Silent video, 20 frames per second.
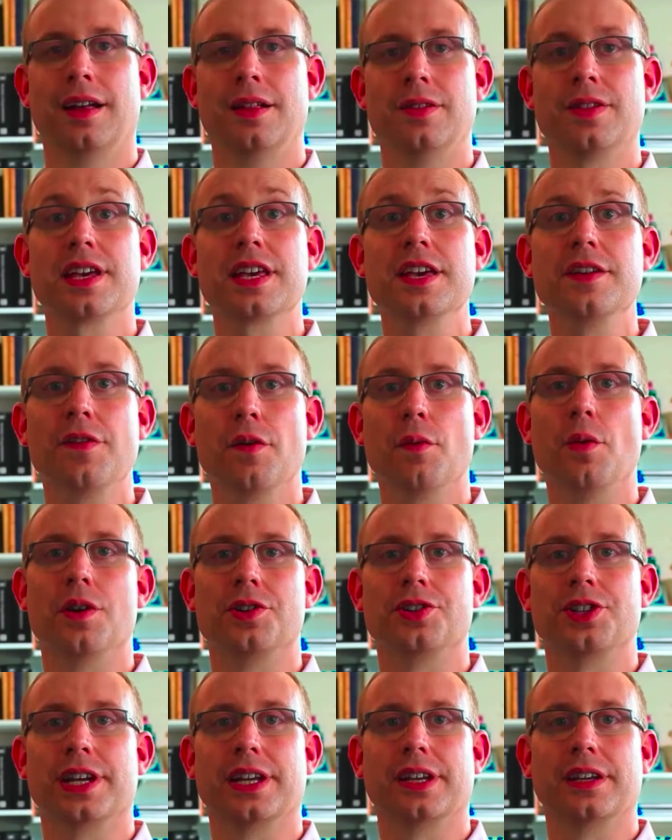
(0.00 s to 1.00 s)
Thank you for
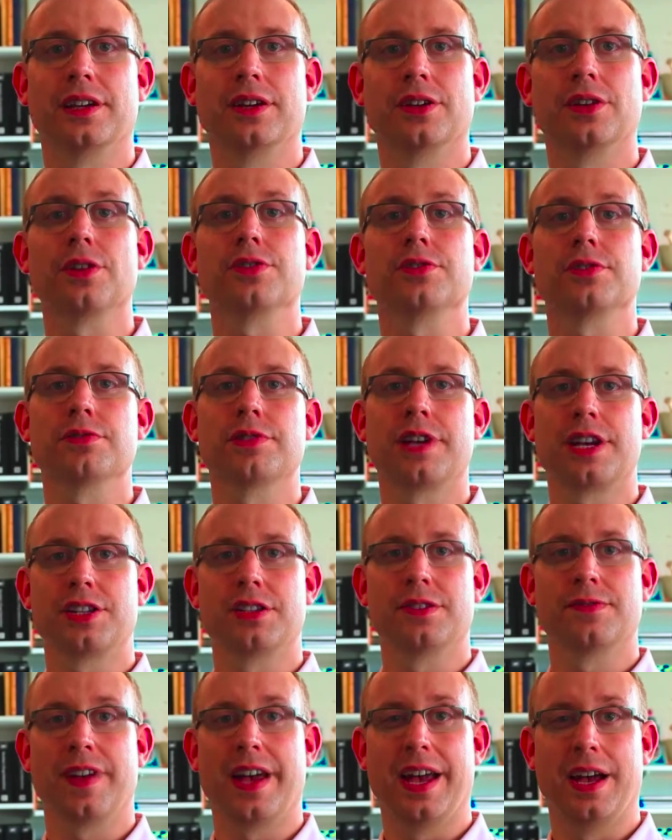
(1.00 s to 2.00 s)
watching
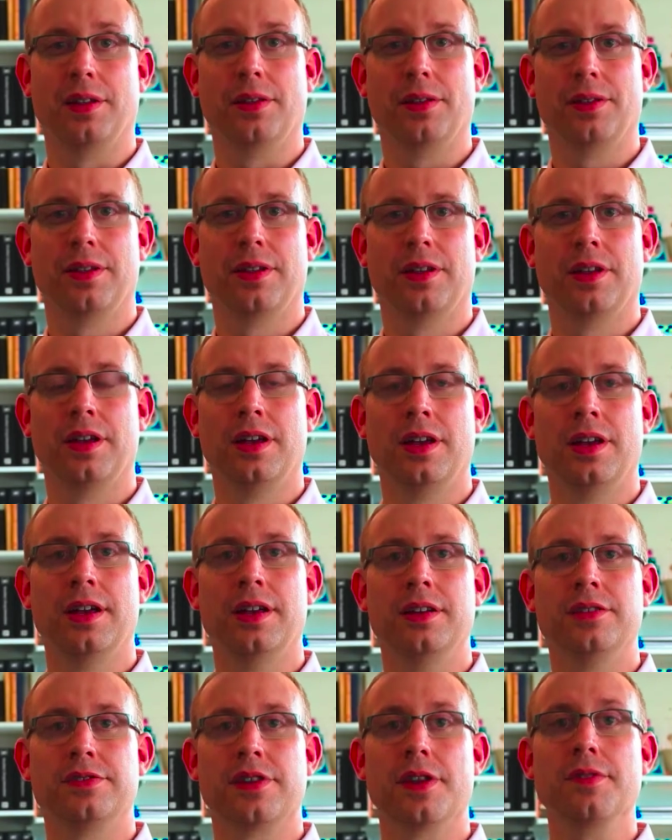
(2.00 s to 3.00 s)
Consultations for Health.
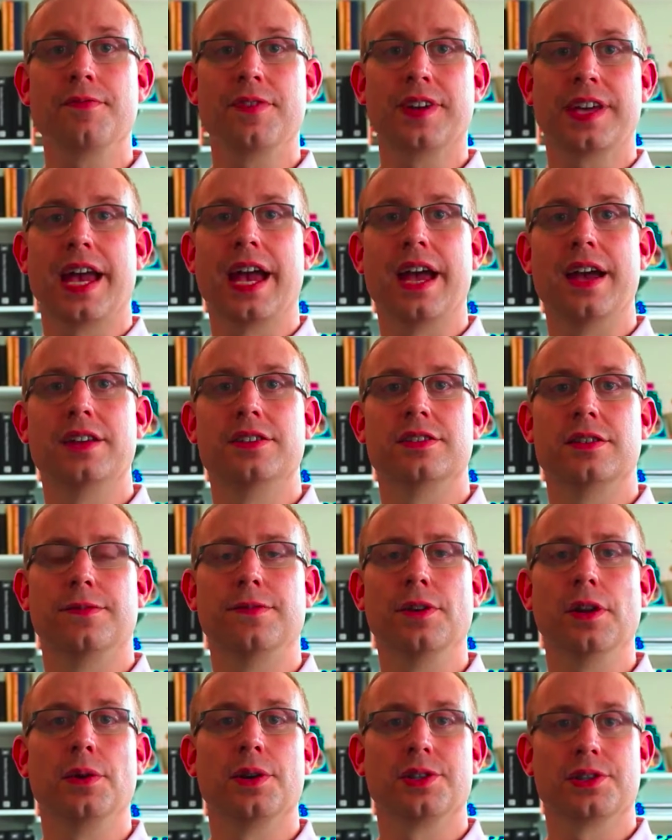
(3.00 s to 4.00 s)
Don't forget to
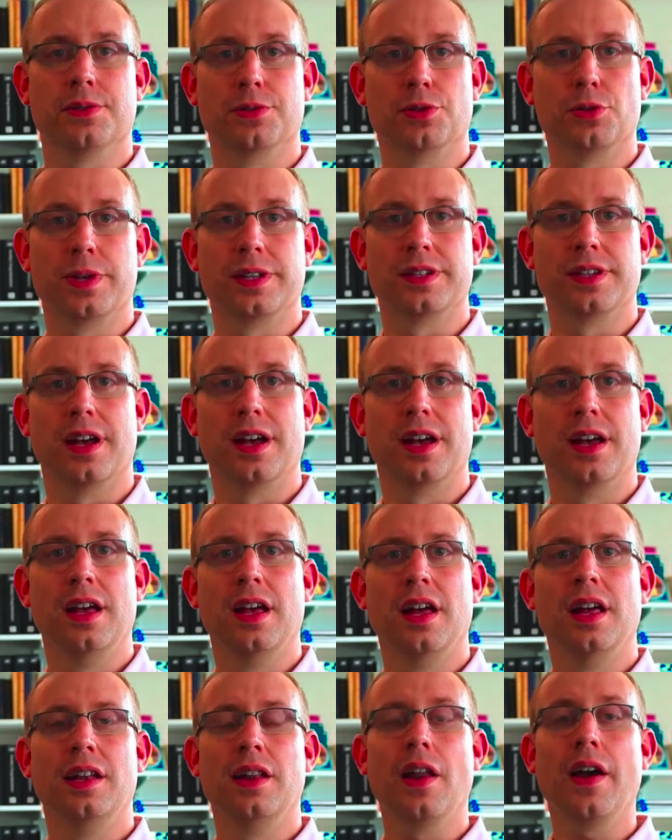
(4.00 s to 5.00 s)
follow us on Twitter,
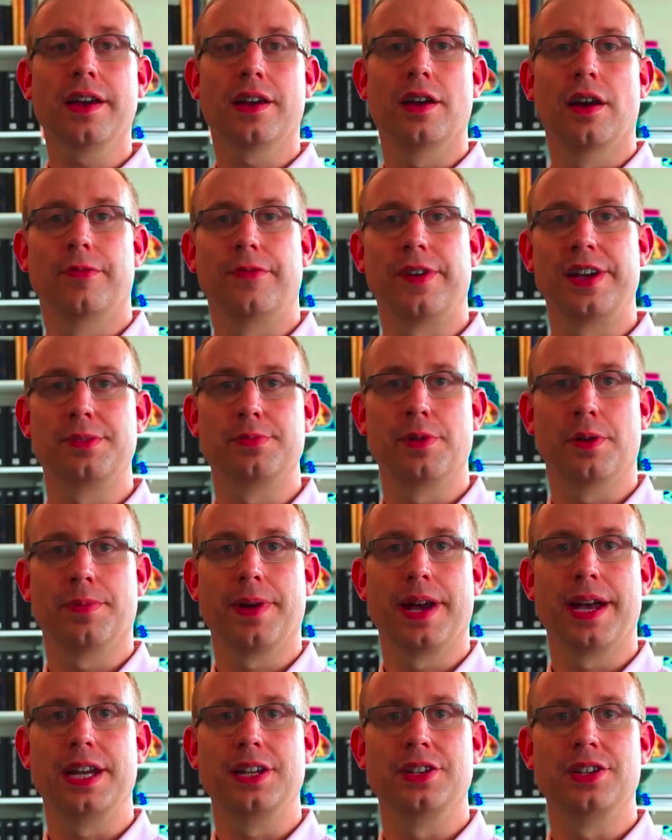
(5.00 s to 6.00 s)
like our Facebook
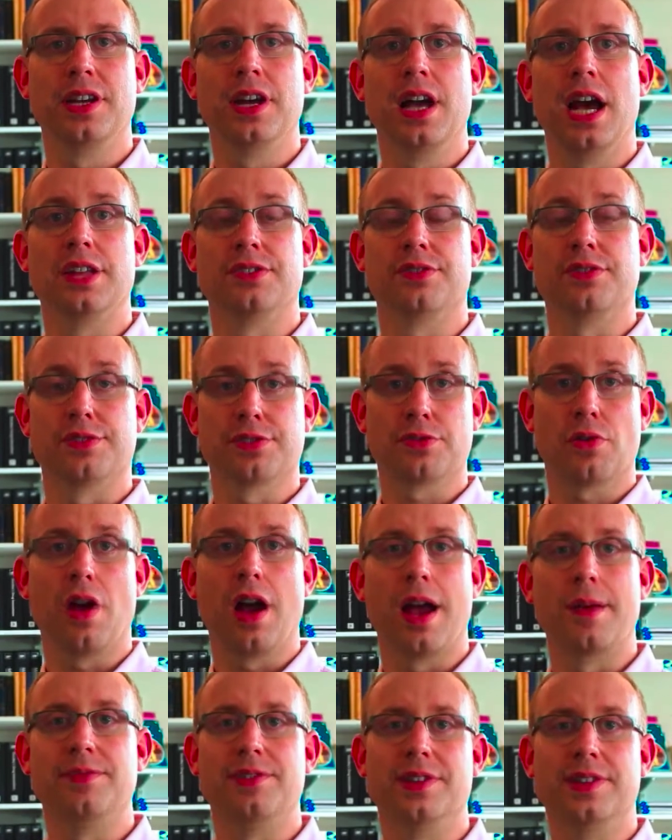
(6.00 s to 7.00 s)
page, and
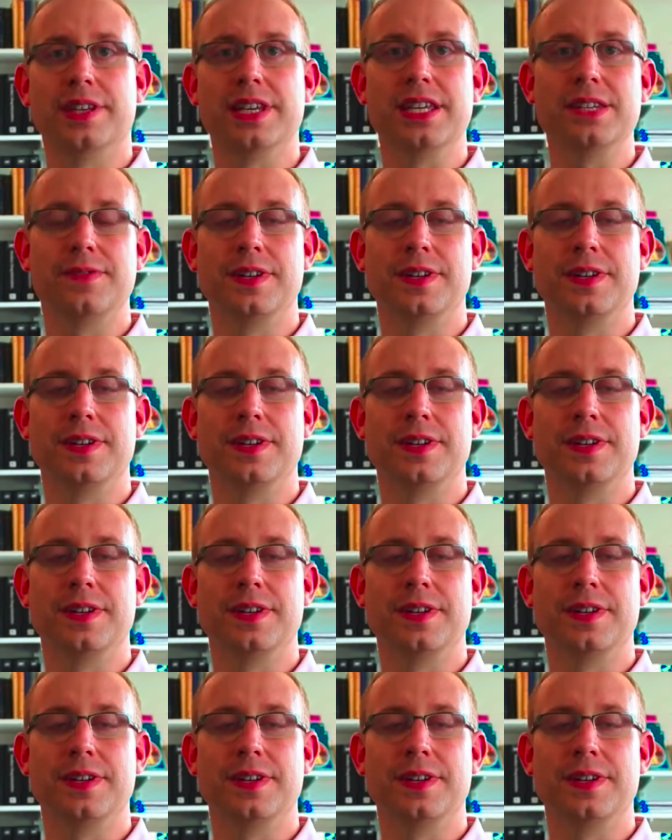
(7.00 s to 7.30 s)
subscribe to these